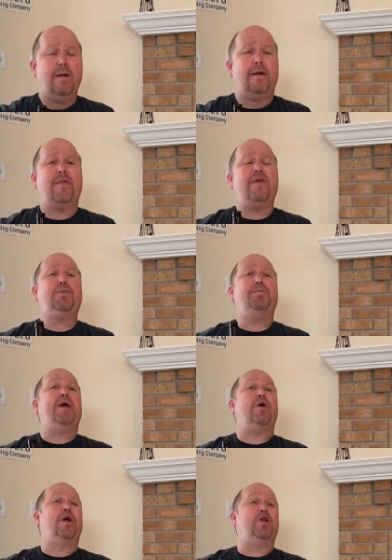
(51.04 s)
Now, this
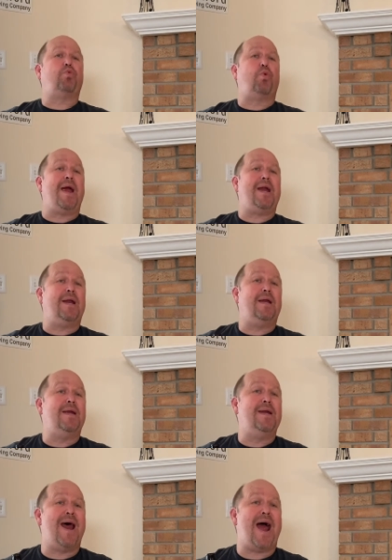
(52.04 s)
beer is
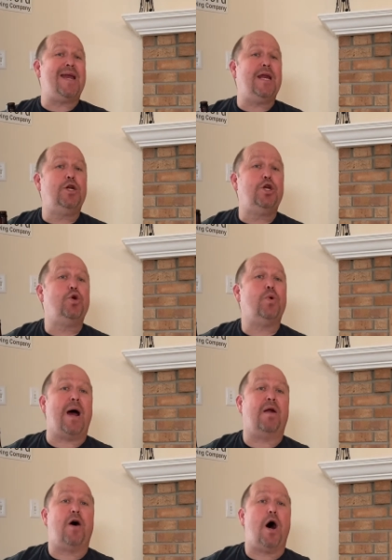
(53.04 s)
rated 92
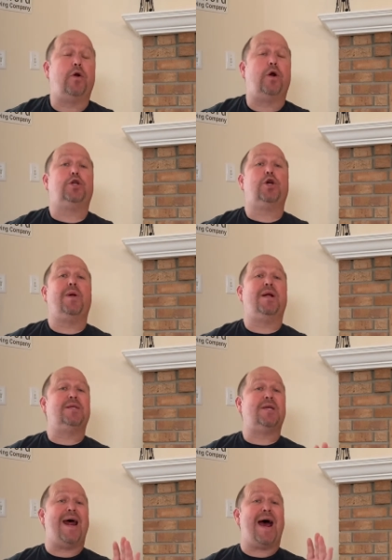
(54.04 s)
out of 100, so it
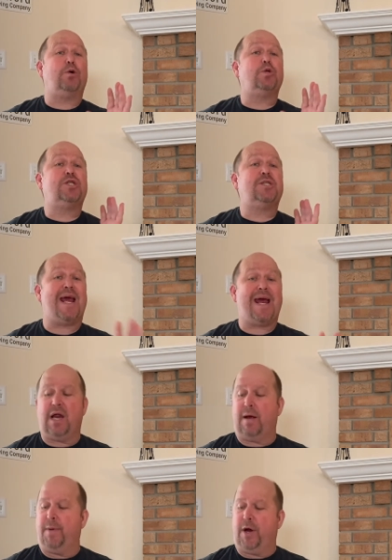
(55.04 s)
is an
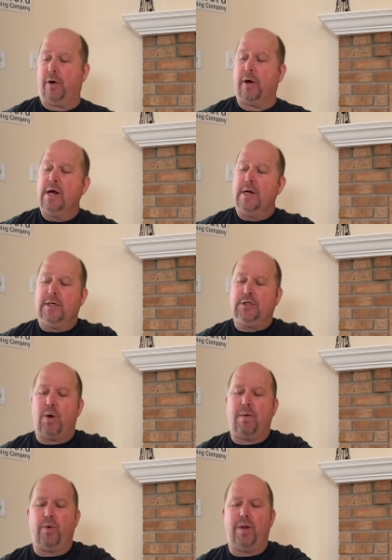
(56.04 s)
outstanding beer. So
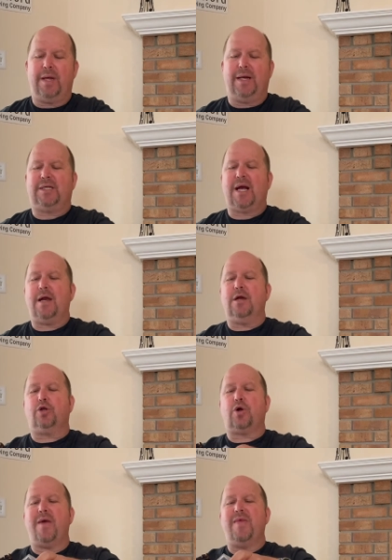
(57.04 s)
I'm really excited to
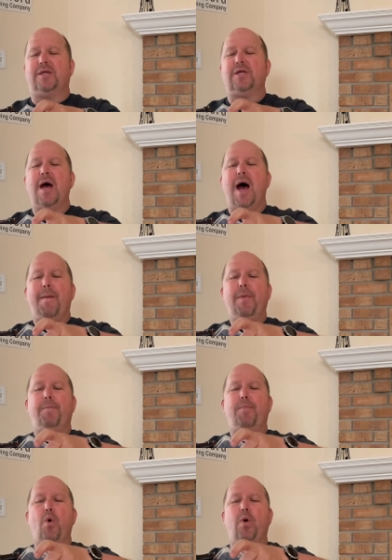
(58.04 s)
try this. I'm going
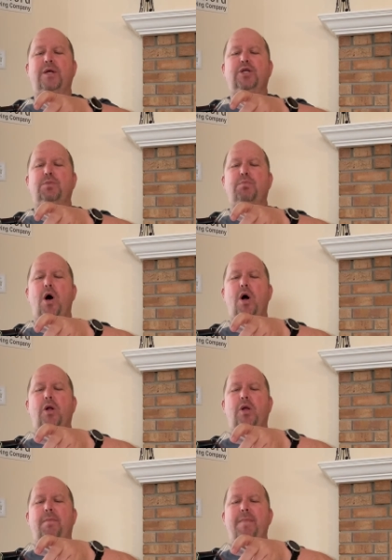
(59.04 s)
to pour a
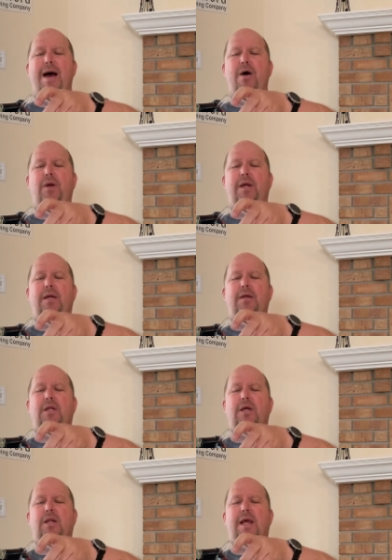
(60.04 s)
small amount into
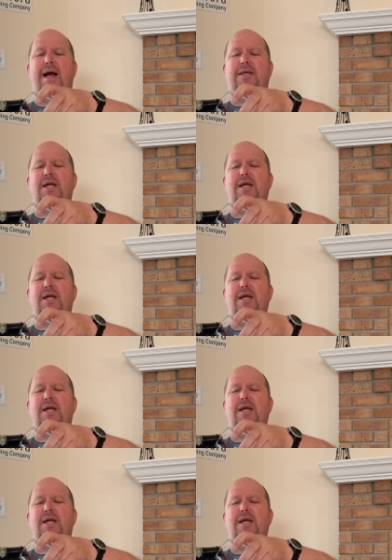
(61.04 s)
the glass,